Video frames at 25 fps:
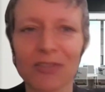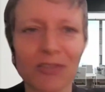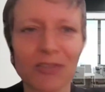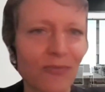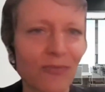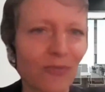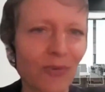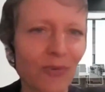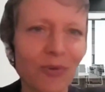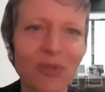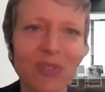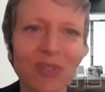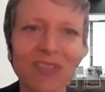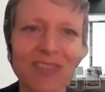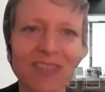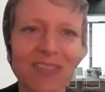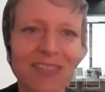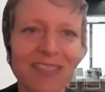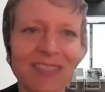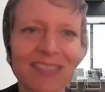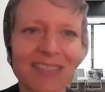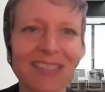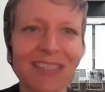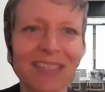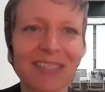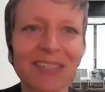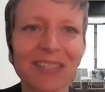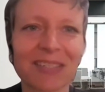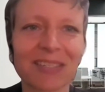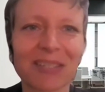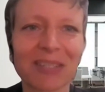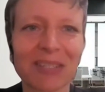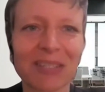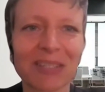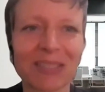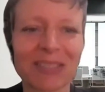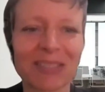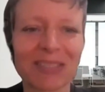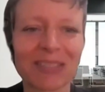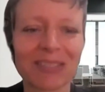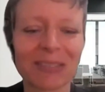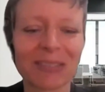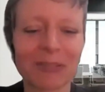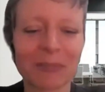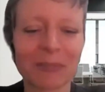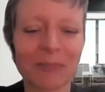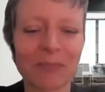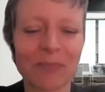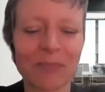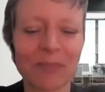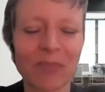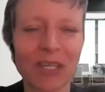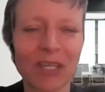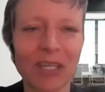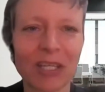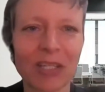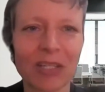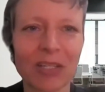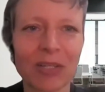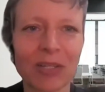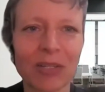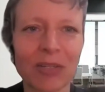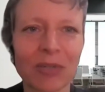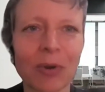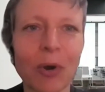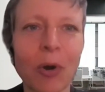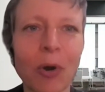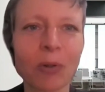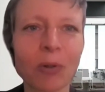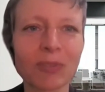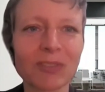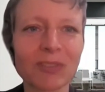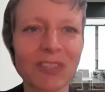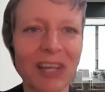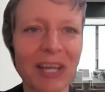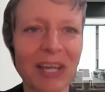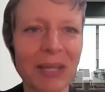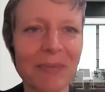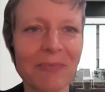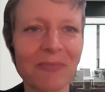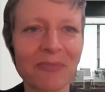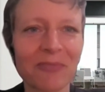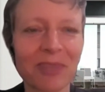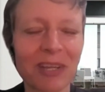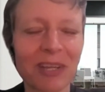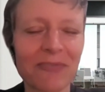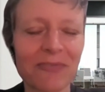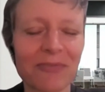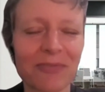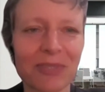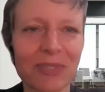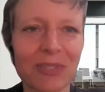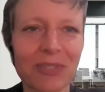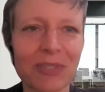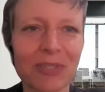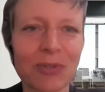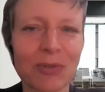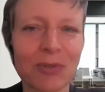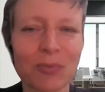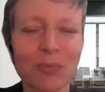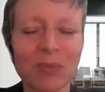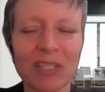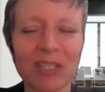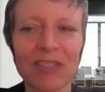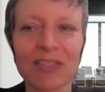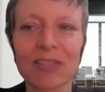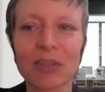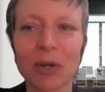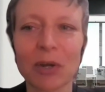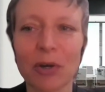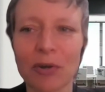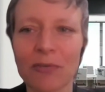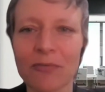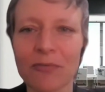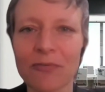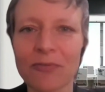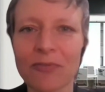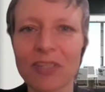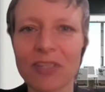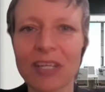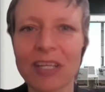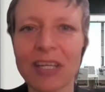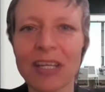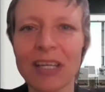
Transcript: of course, is an all-time favorite to be solved.